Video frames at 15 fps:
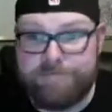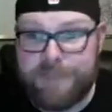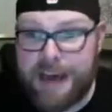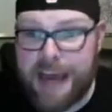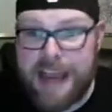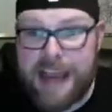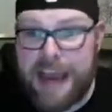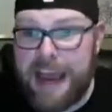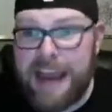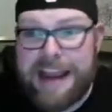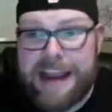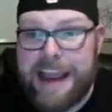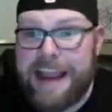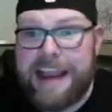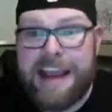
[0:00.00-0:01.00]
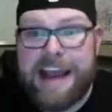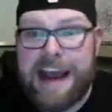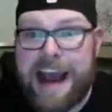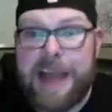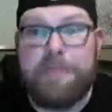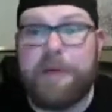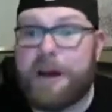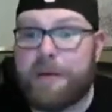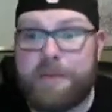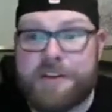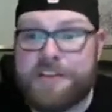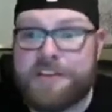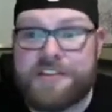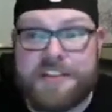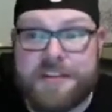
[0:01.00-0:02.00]
I bought a
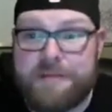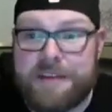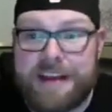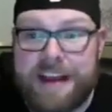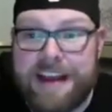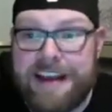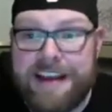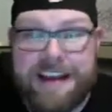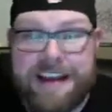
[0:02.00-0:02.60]
bunch of Steam today.